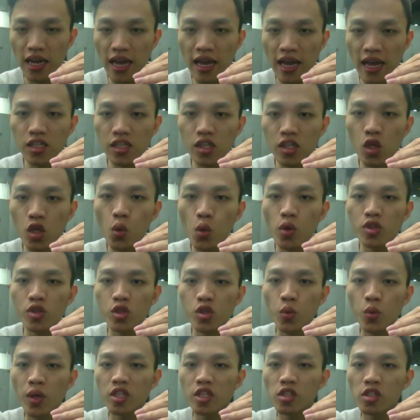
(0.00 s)
and you will
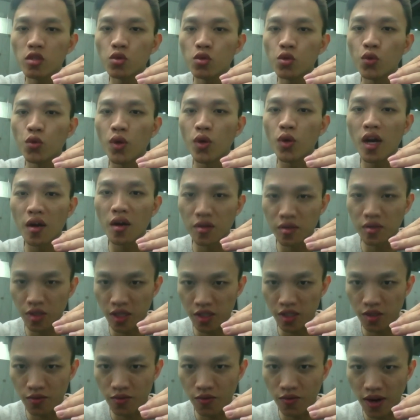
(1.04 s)
switch to
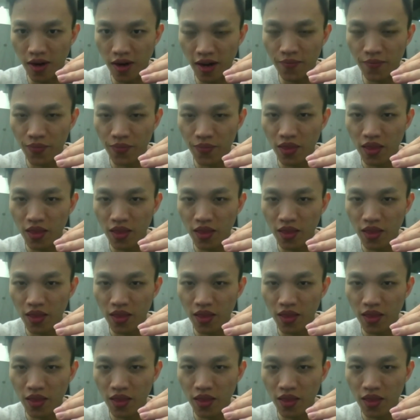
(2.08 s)
currencies, right?